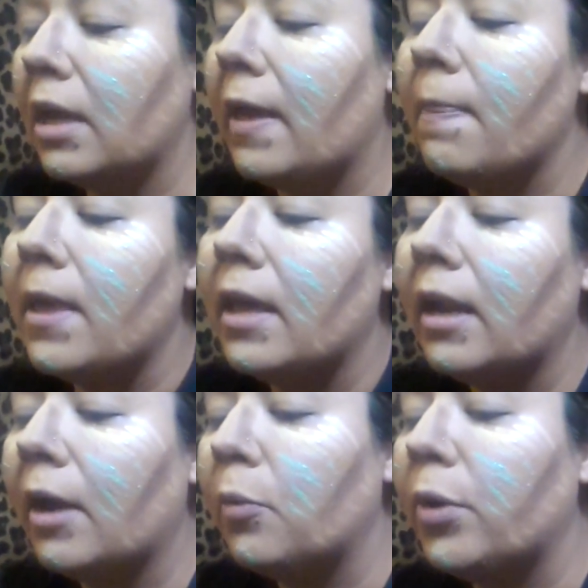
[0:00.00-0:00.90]
and then
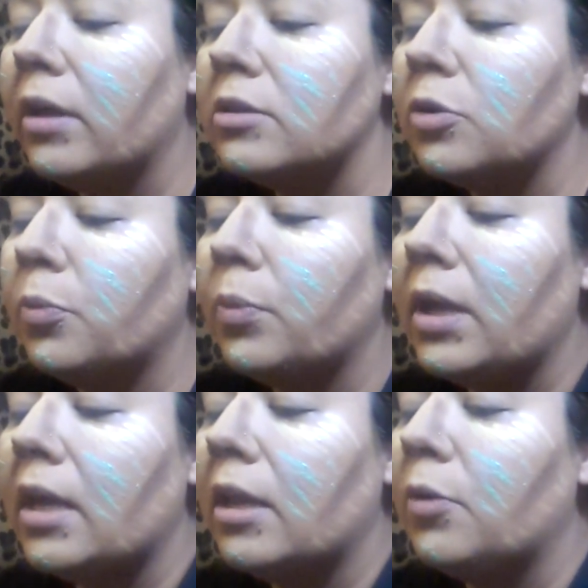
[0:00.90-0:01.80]
I went
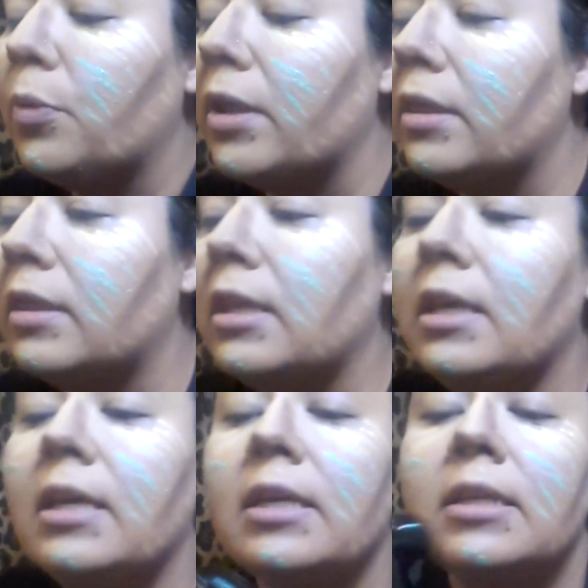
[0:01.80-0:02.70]
in with
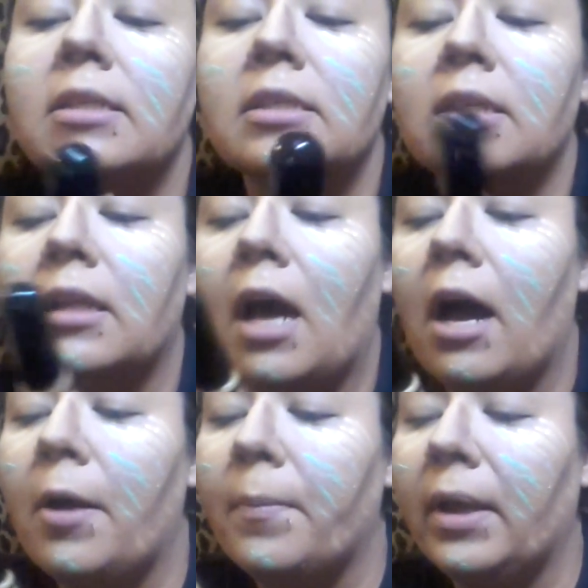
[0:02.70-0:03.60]
these
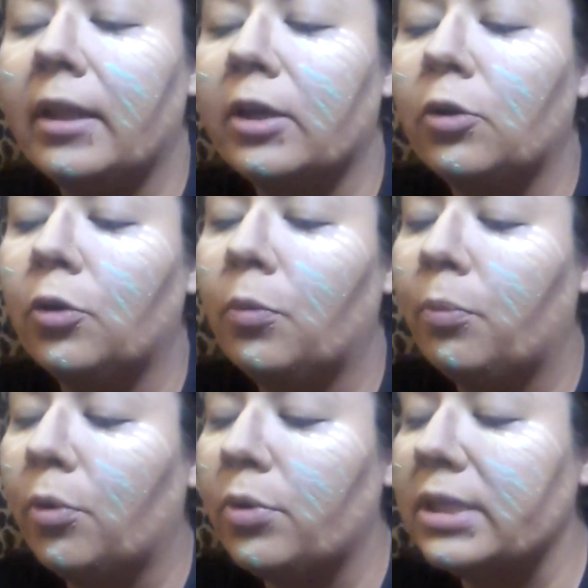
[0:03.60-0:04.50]
LA Girl
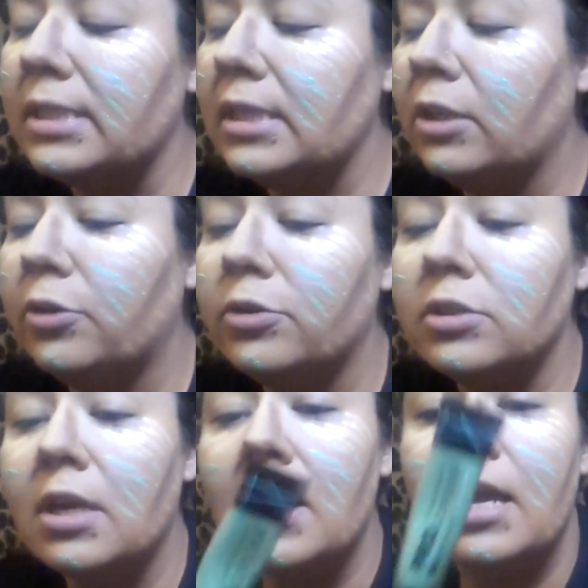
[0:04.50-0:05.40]
Pro Concealers
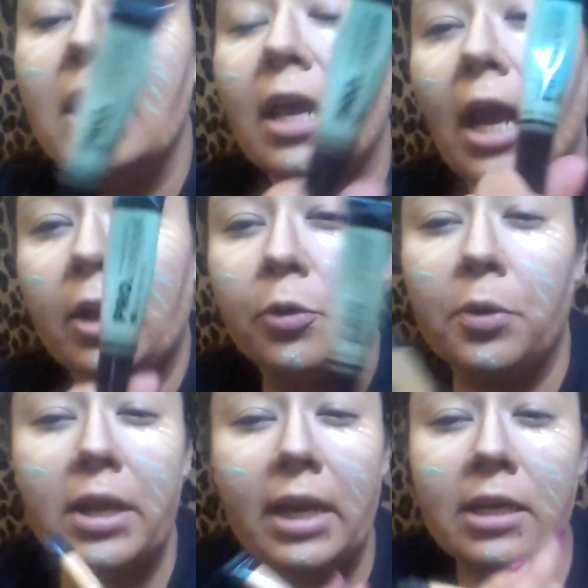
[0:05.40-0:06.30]
in
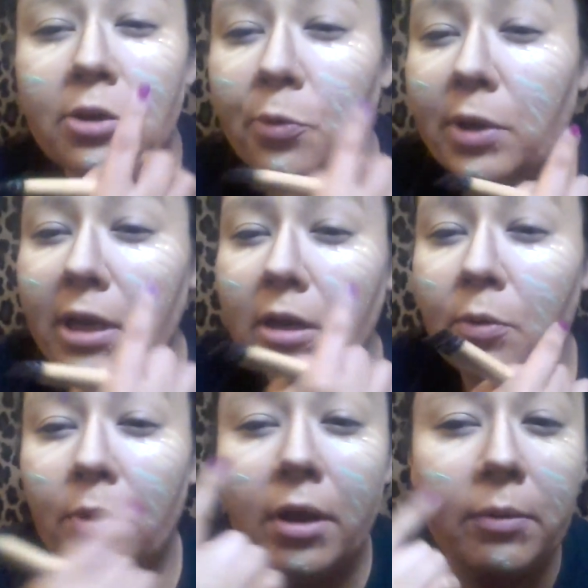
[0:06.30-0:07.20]
green. I did green
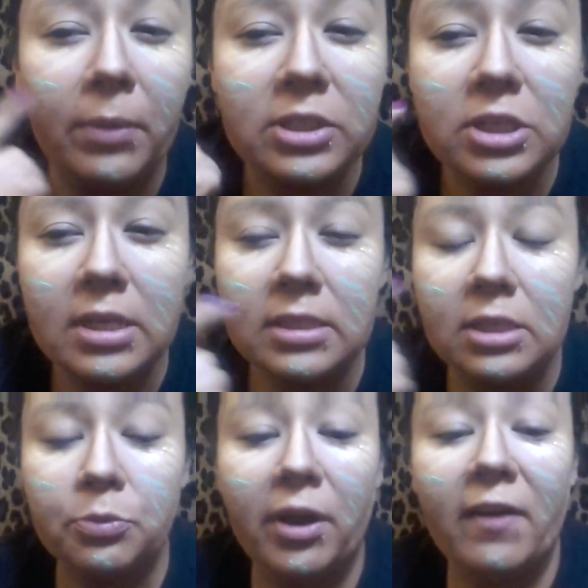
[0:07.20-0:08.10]
around my cheeks,
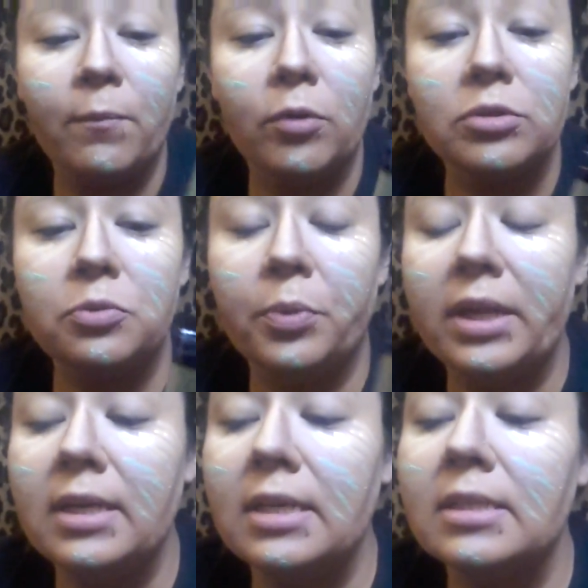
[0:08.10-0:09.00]
that's where I have most
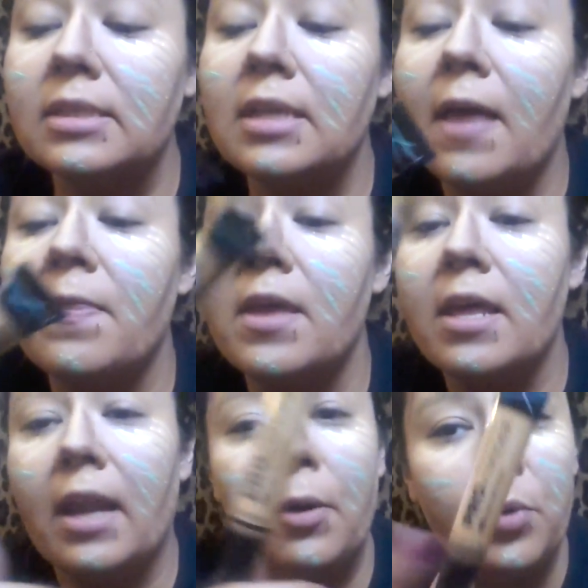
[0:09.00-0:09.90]
redness, and
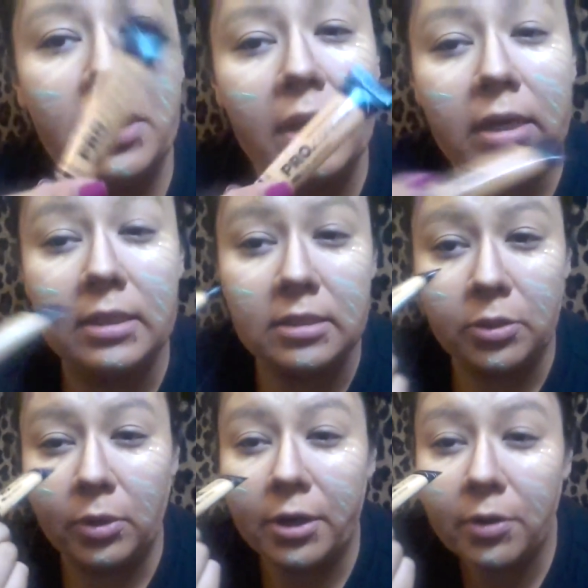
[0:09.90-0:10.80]
then I went in and
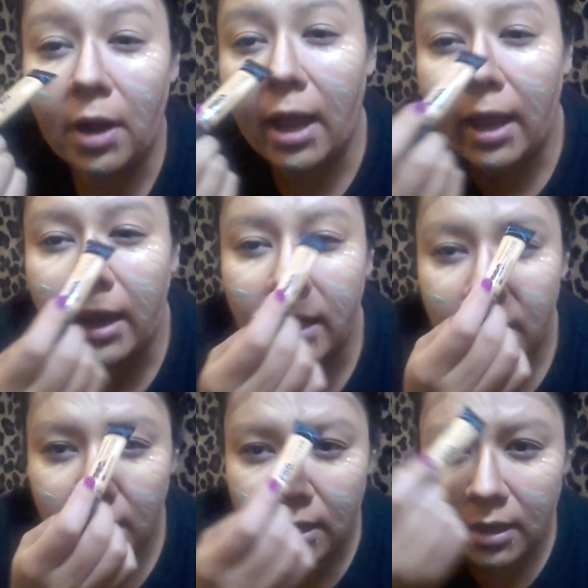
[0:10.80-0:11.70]
concealed under eye.
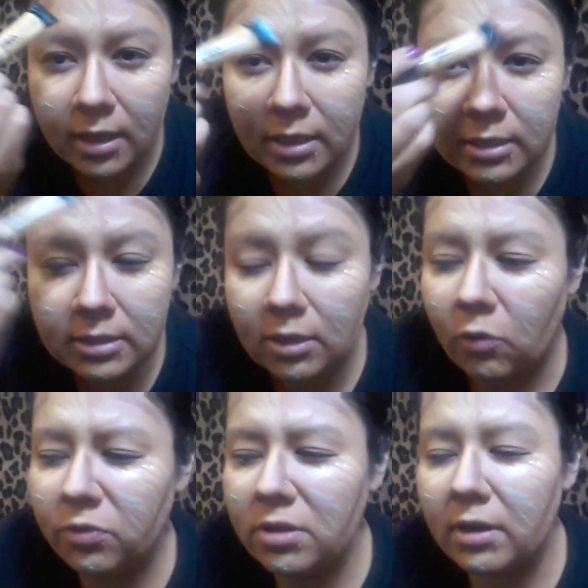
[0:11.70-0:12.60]

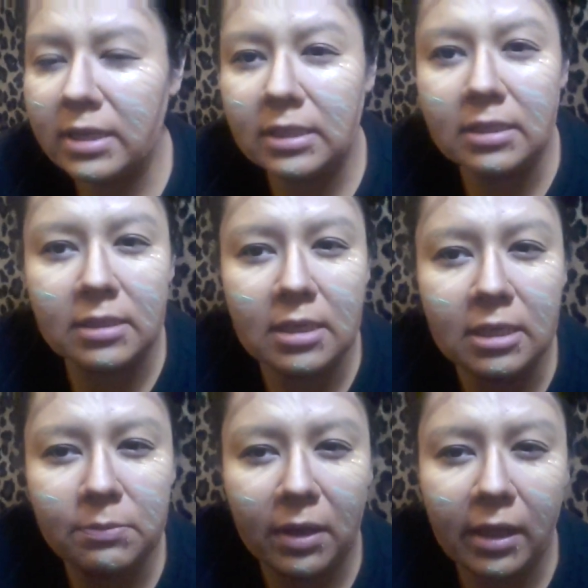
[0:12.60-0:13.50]
Hopefully you guys can see
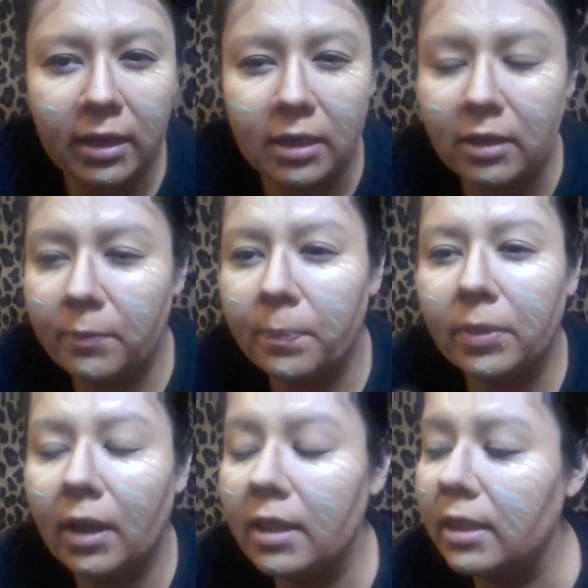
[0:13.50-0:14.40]
because my lighting.
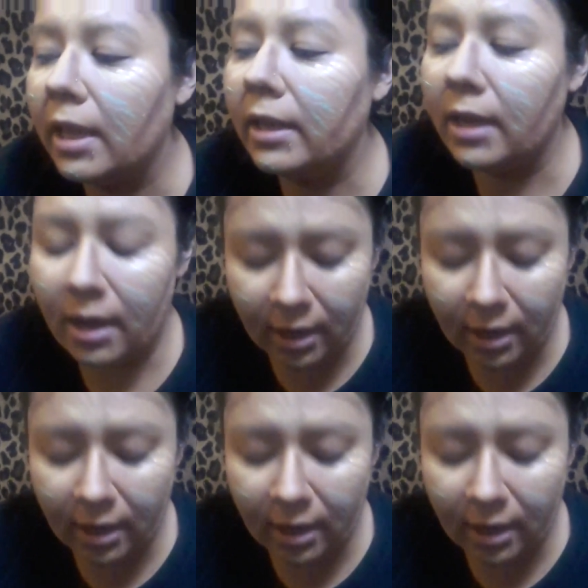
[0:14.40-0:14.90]
And then